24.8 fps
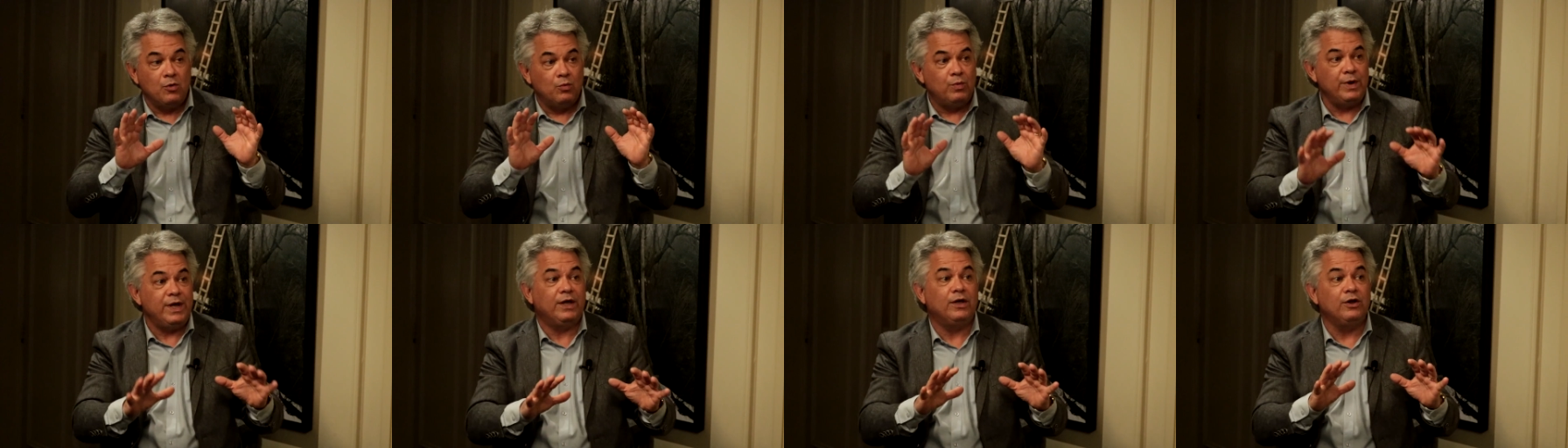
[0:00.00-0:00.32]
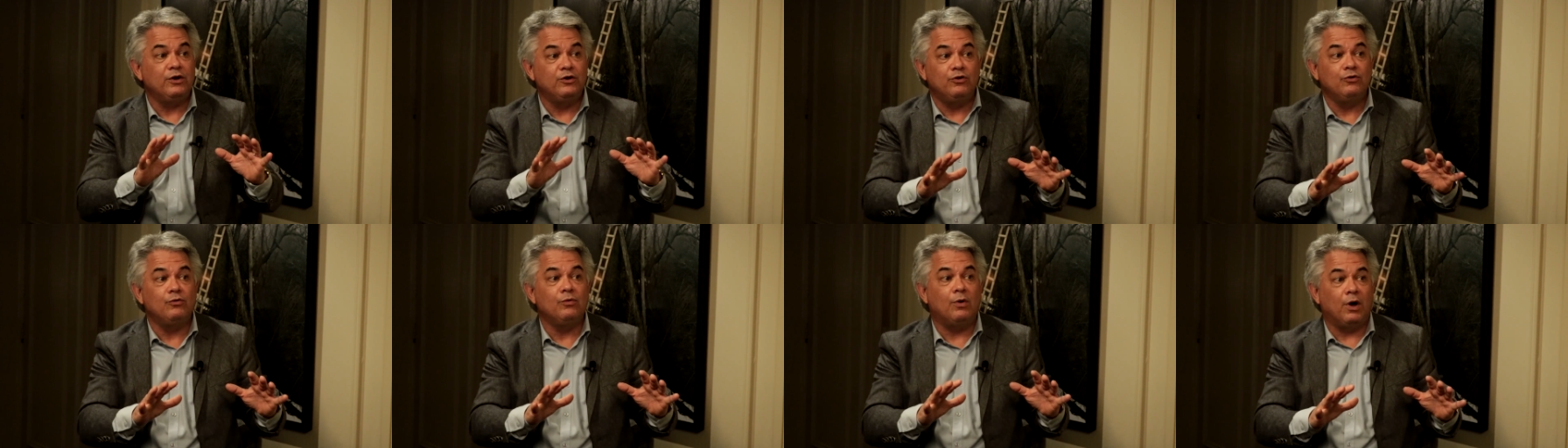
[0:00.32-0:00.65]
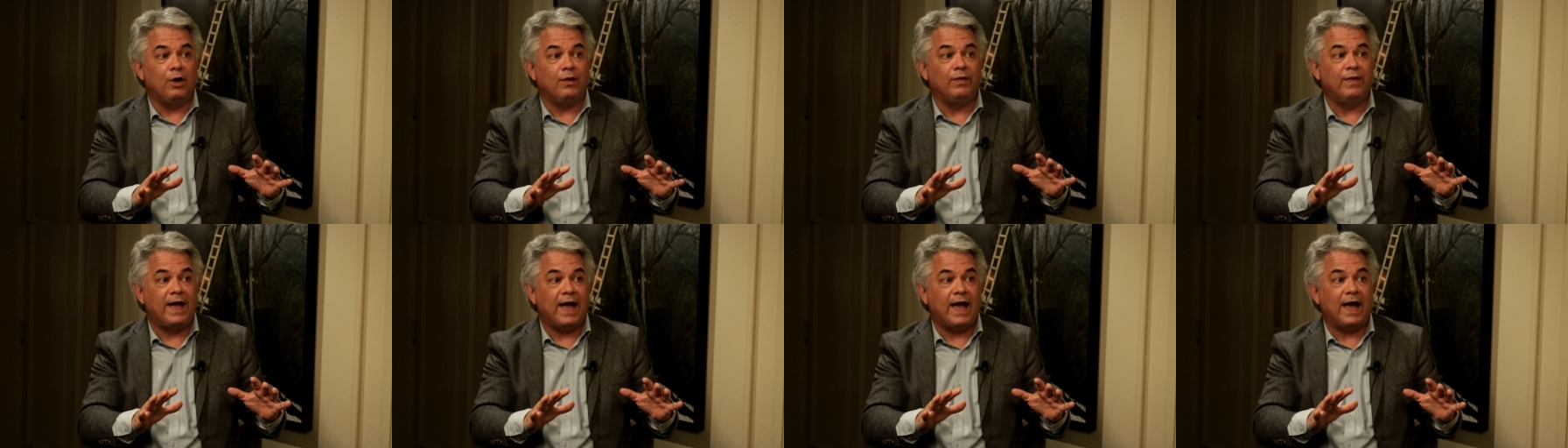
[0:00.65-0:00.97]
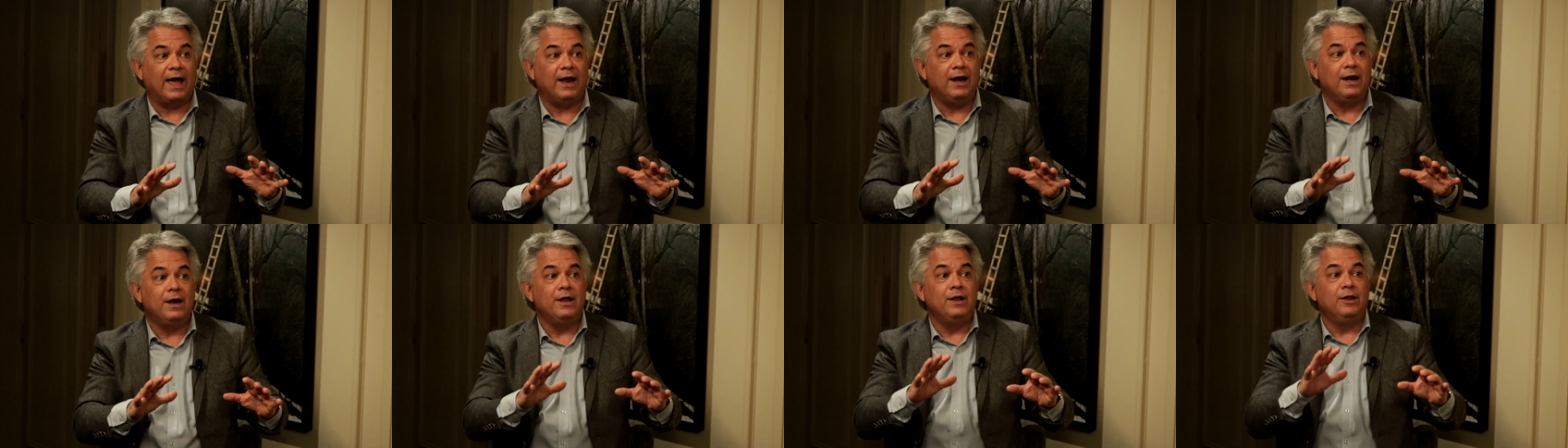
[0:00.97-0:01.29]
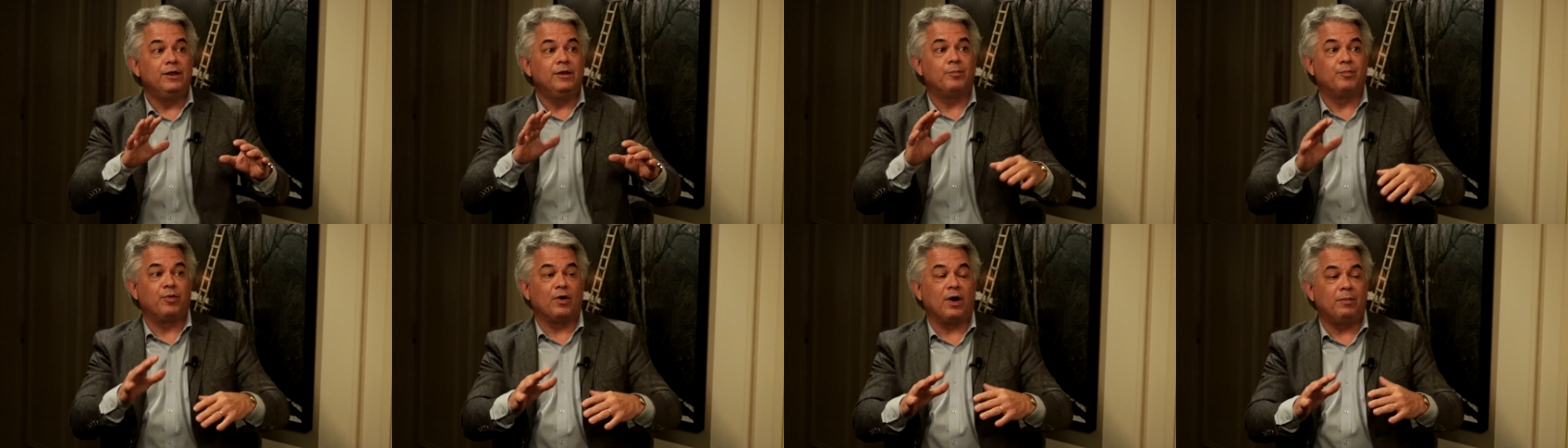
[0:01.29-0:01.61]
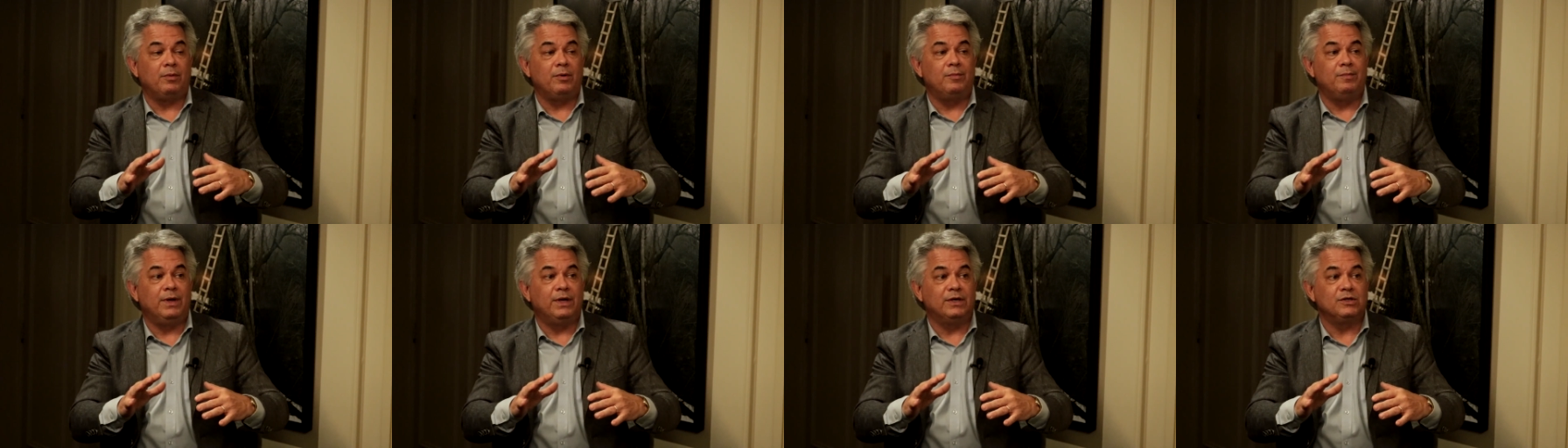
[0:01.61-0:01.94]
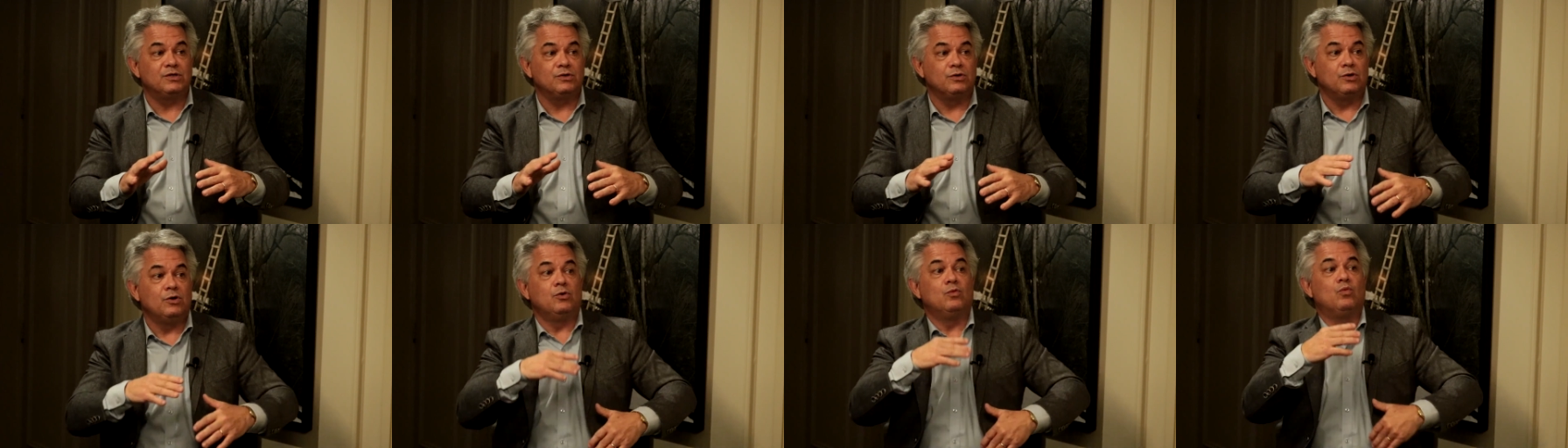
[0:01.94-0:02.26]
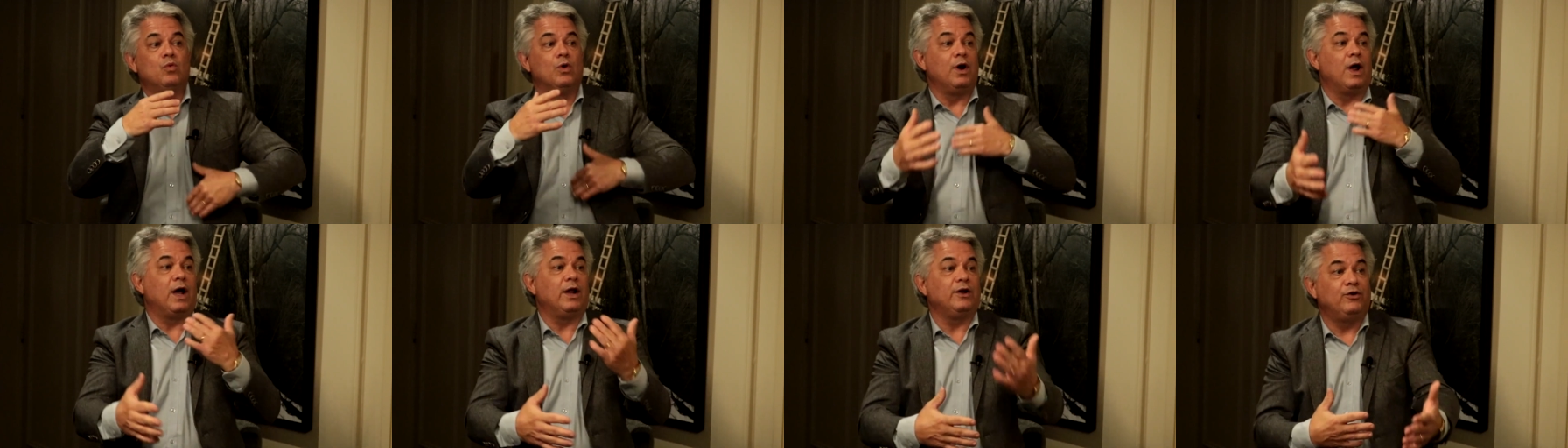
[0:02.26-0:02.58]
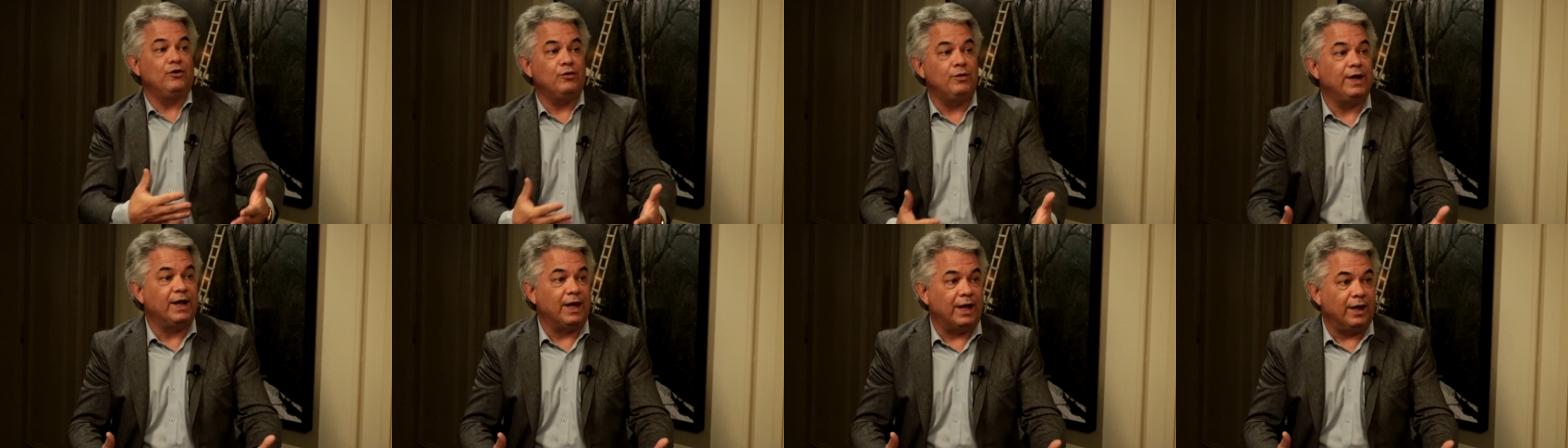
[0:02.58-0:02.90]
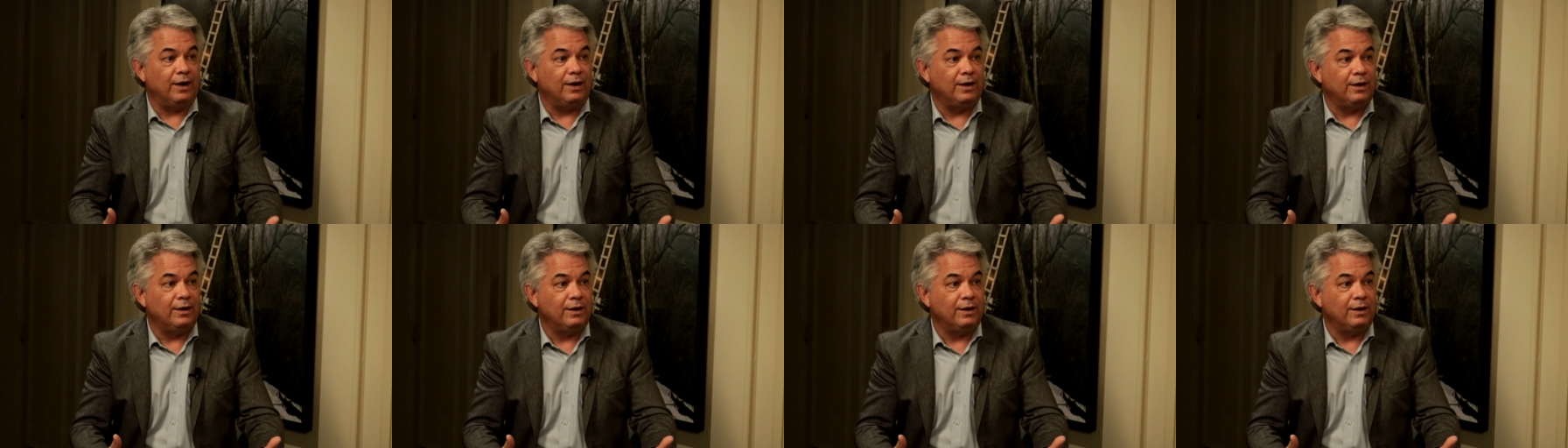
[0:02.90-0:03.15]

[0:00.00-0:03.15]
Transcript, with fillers: We can do all that. The problem is we're not doing it.